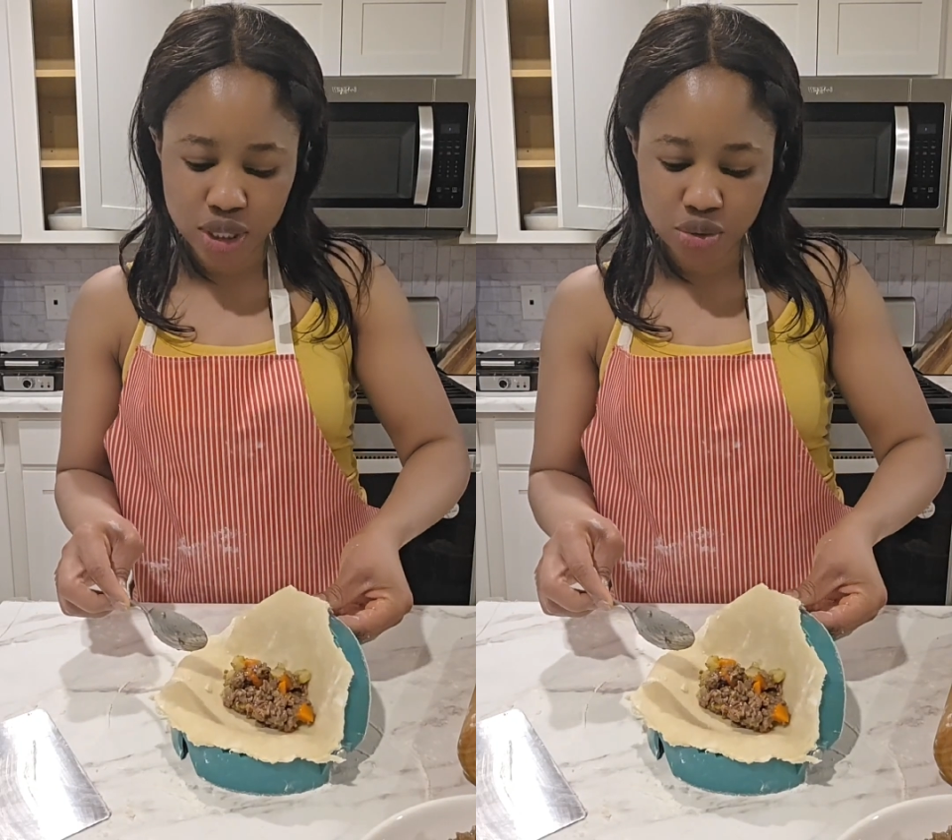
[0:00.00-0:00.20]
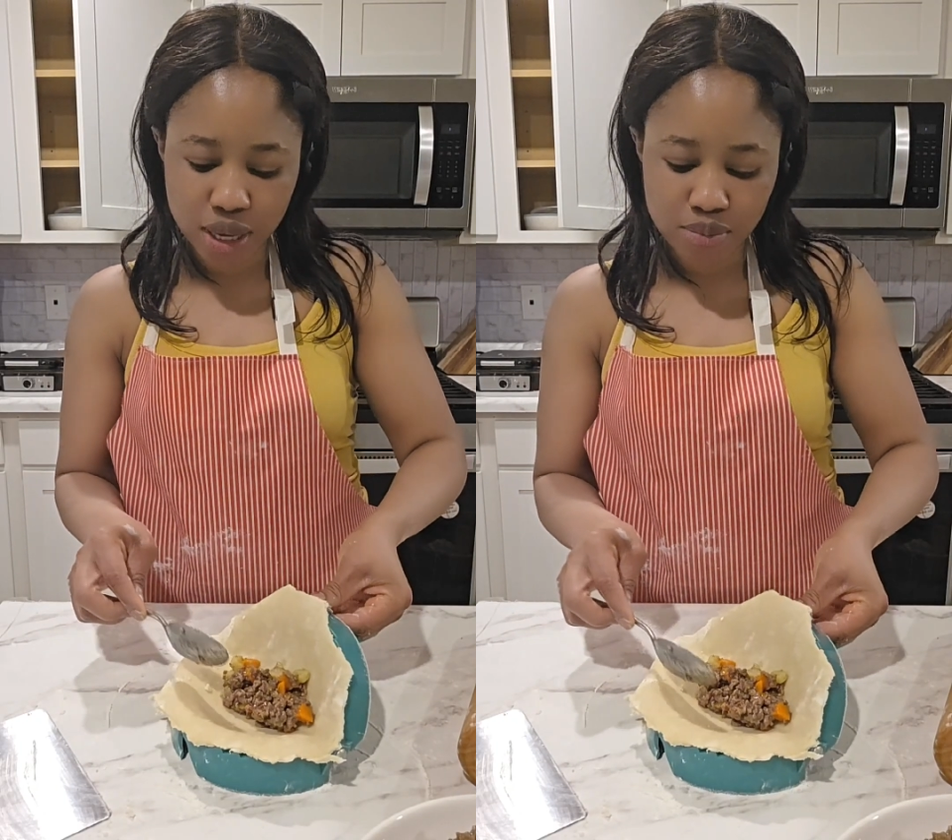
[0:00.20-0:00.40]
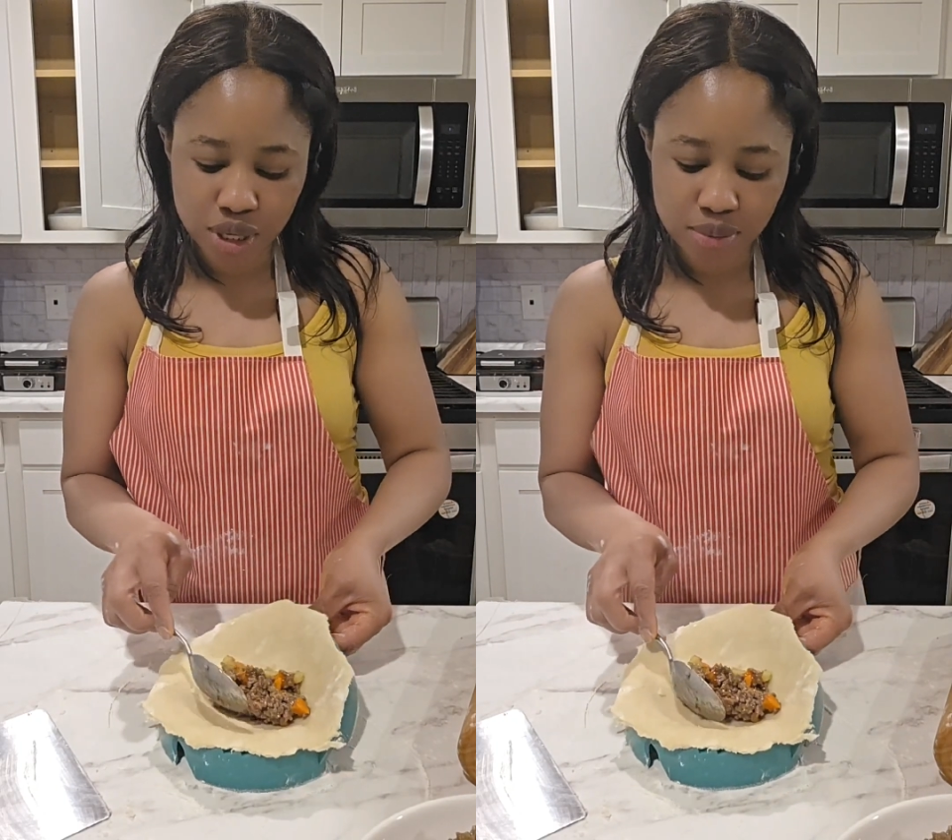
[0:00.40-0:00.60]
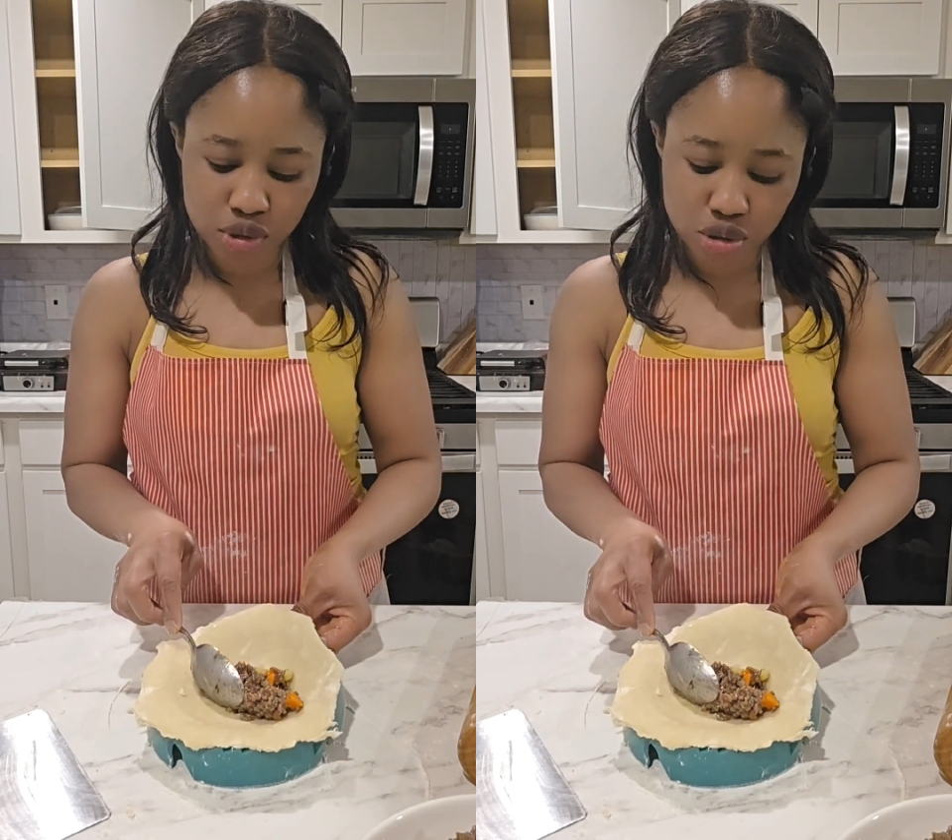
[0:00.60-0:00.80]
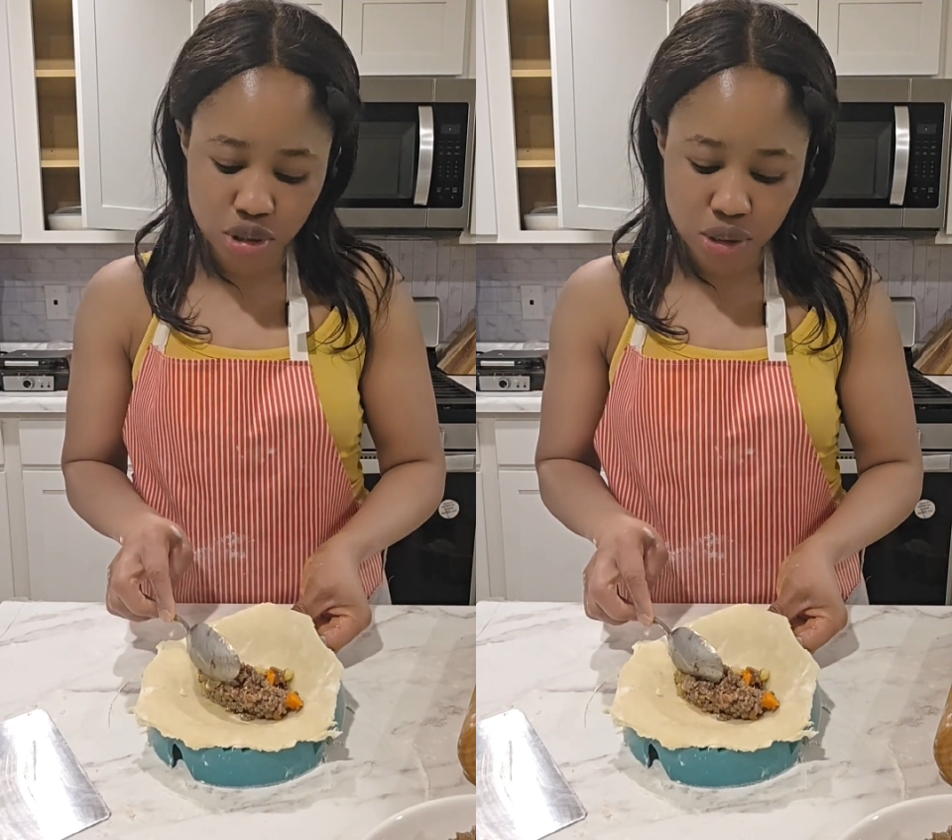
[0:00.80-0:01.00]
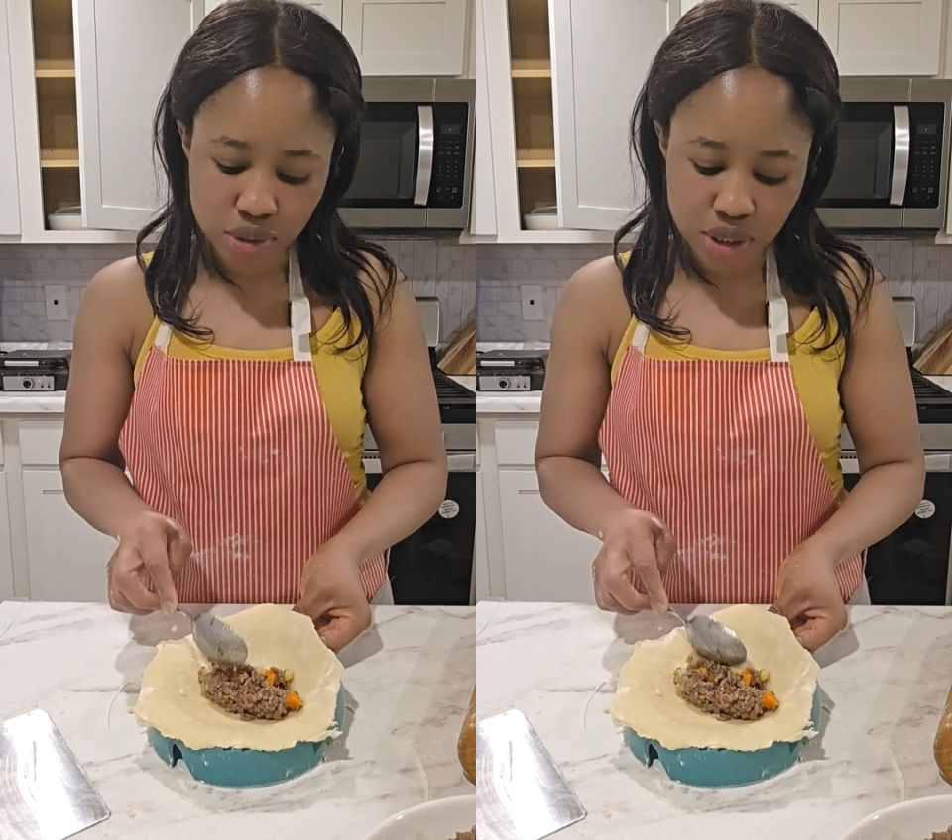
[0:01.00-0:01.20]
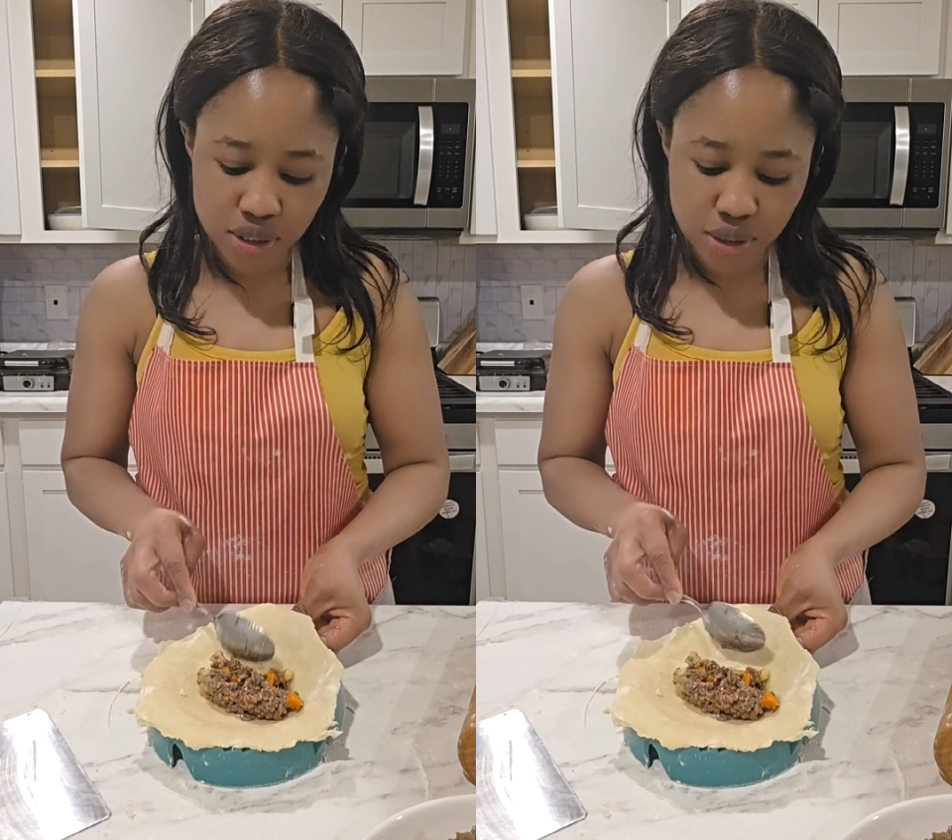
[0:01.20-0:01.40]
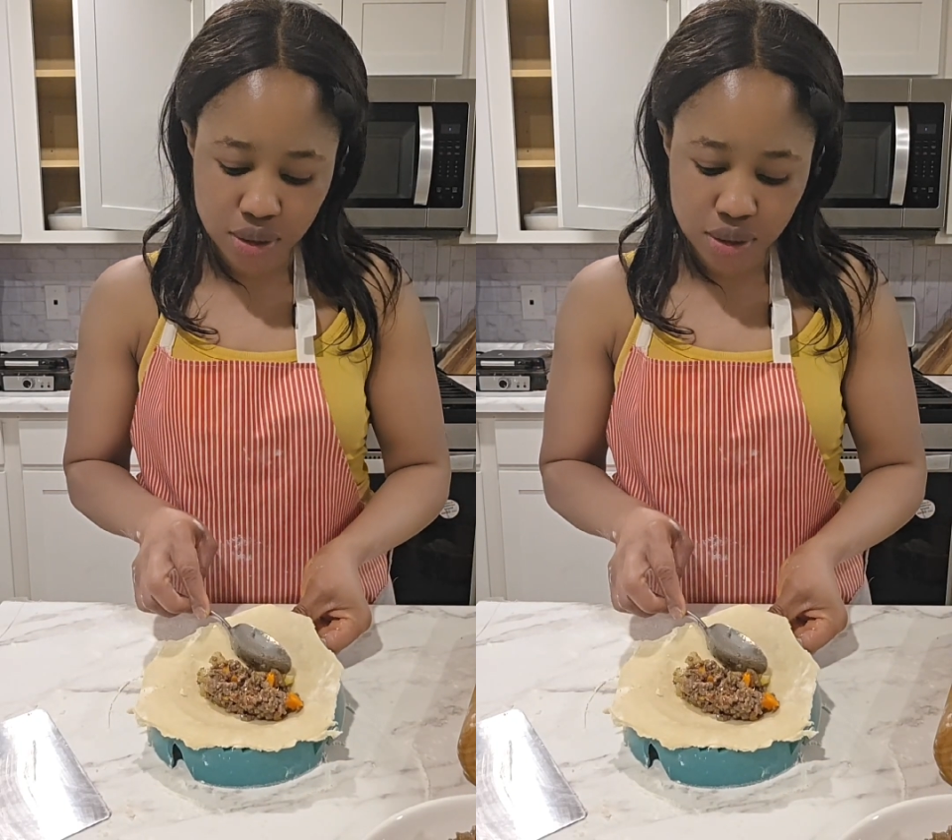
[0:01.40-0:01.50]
You can be able to close it